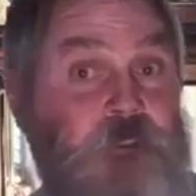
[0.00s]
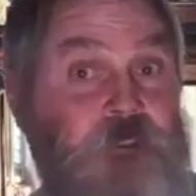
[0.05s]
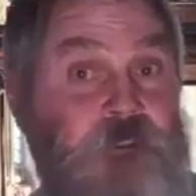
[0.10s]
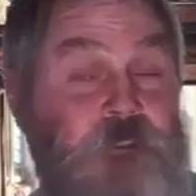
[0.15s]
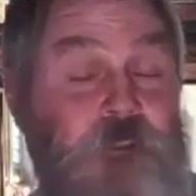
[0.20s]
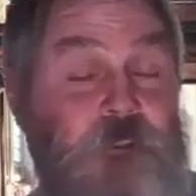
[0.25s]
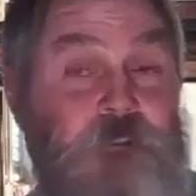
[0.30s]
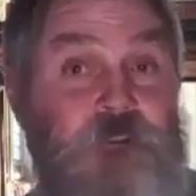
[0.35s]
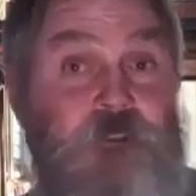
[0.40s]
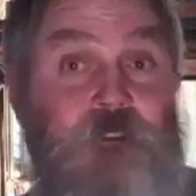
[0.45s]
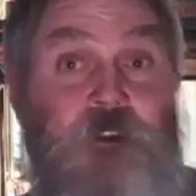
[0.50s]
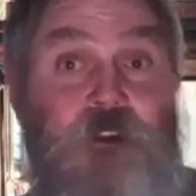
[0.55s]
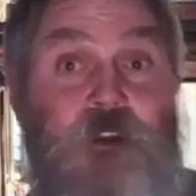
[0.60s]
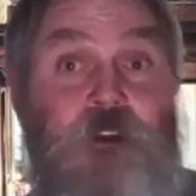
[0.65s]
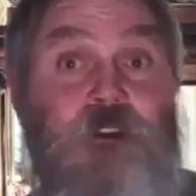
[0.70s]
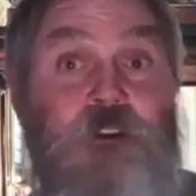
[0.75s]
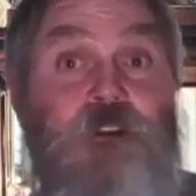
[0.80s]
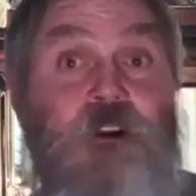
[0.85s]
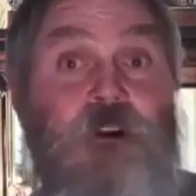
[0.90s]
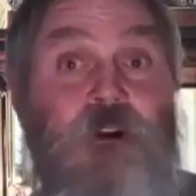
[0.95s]
For
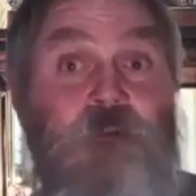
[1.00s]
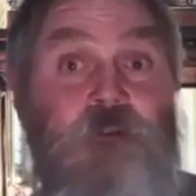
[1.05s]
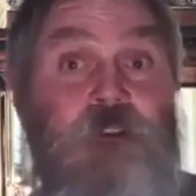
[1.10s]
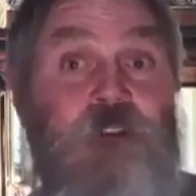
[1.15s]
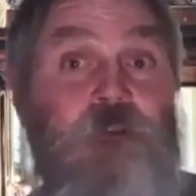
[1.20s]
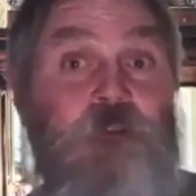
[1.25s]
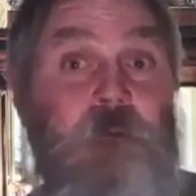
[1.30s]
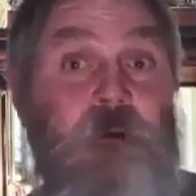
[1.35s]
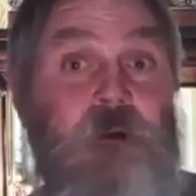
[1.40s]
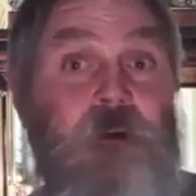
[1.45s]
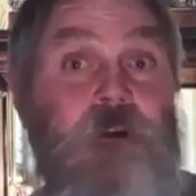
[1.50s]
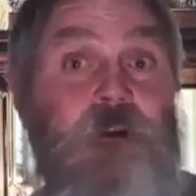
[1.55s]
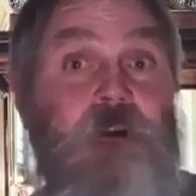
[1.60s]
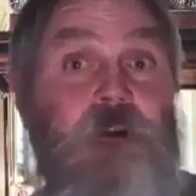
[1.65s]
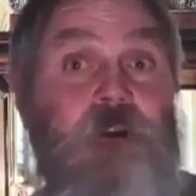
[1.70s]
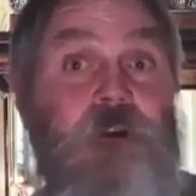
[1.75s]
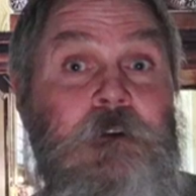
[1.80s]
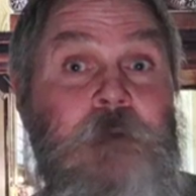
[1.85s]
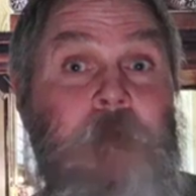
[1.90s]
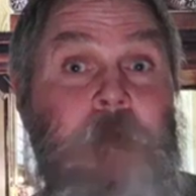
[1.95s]
instance, the
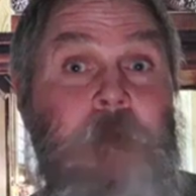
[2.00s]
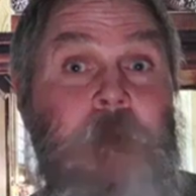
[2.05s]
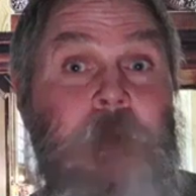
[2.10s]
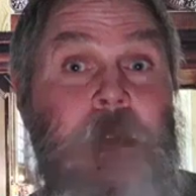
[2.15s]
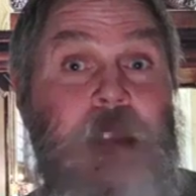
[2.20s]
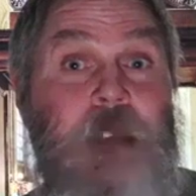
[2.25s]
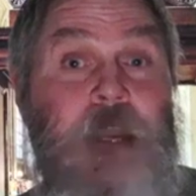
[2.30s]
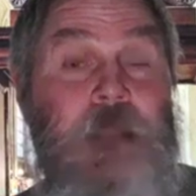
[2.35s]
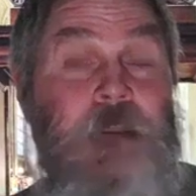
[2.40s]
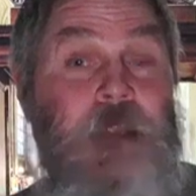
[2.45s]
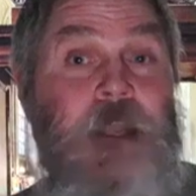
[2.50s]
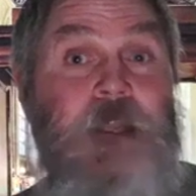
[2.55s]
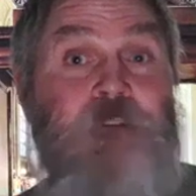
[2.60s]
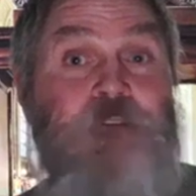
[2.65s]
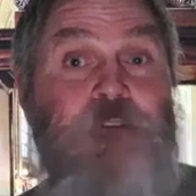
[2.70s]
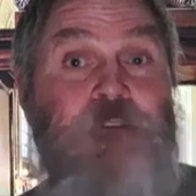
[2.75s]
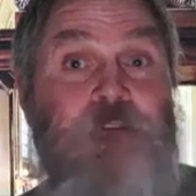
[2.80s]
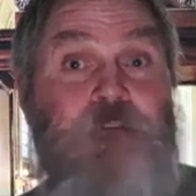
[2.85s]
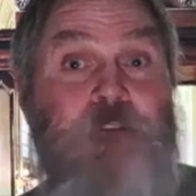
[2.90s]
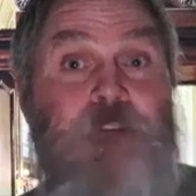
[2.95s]
Holy Spirit
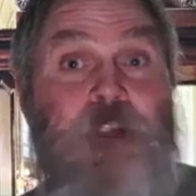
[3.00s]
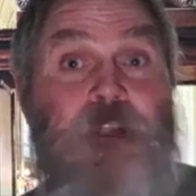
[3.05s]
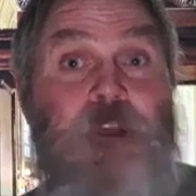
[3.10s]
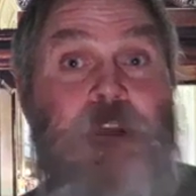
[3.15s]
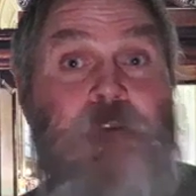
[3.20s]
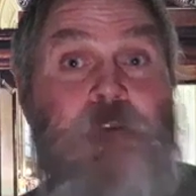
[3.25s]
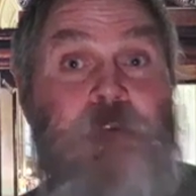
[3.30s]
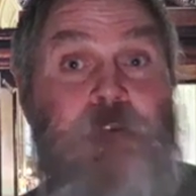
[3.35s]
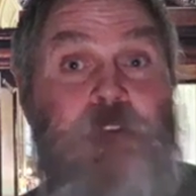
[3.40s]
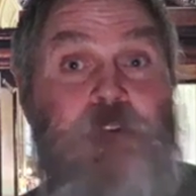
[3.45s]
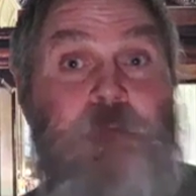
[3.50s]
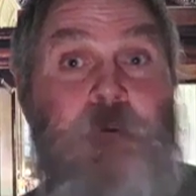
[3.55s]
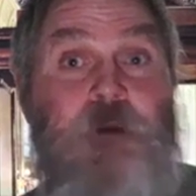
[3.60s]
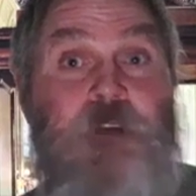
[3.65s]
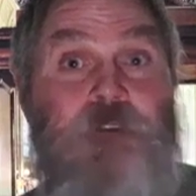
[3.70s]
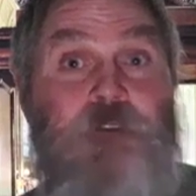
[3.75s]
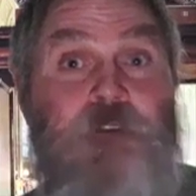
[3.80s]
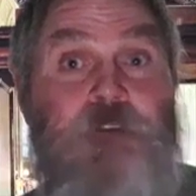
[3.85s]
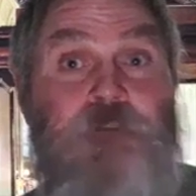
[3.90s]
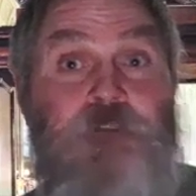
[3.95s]
and the angel of,
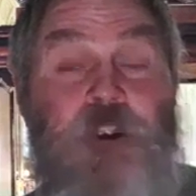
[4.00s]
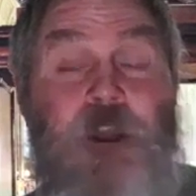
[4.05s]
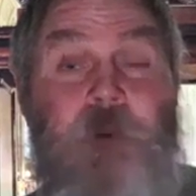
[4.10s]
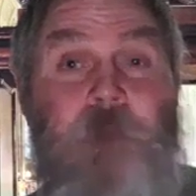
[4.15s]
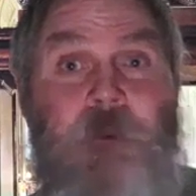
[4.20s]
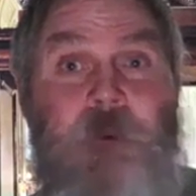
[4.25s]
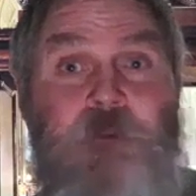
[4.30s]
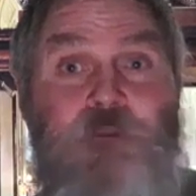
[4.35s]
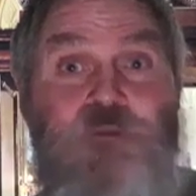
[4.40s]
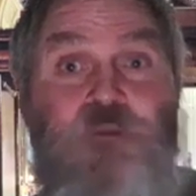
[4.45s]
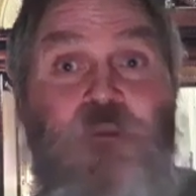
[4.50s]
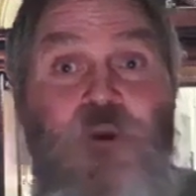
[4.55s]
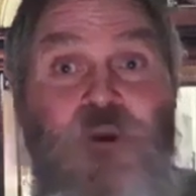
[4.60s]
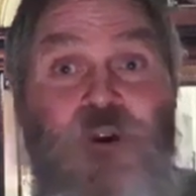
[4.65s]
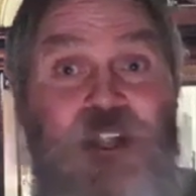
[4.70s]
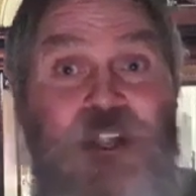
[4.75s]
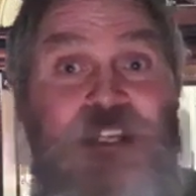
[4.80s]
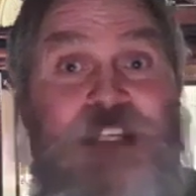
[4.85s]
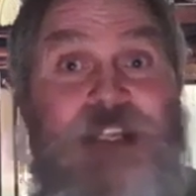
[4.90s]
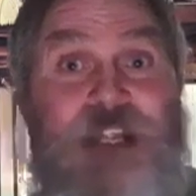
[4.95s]
of his presence
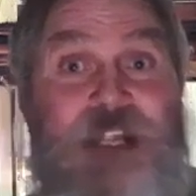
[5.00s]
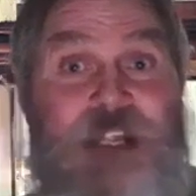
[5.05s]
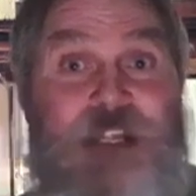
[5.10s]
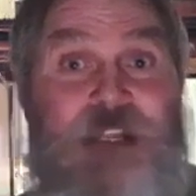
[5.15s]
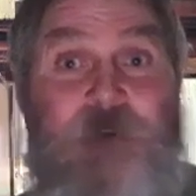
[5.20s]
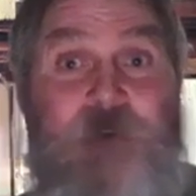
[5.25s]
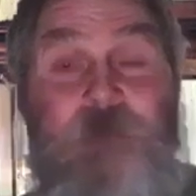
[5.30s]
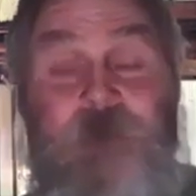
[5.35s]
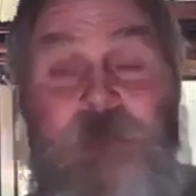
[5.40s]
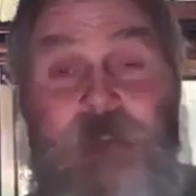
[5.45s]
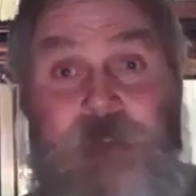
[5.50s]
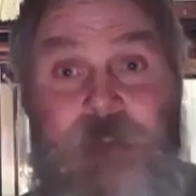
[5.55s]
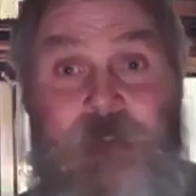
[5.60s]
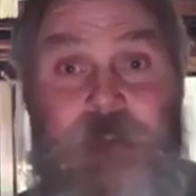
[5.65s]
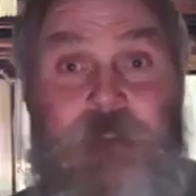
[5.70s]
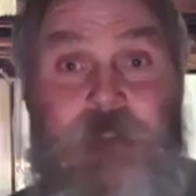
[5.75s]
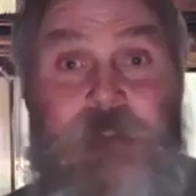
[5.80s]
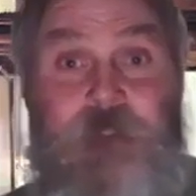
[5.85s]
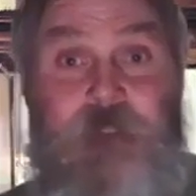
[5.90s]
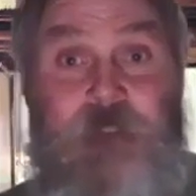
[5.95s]
appears one
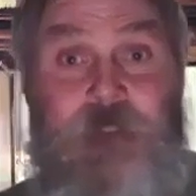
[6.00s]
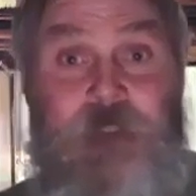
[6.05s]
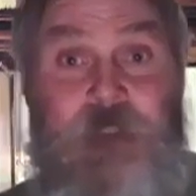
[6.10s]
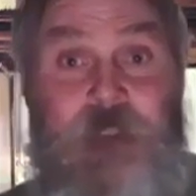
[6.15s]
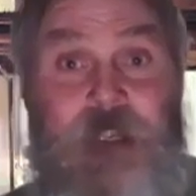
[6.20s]
time.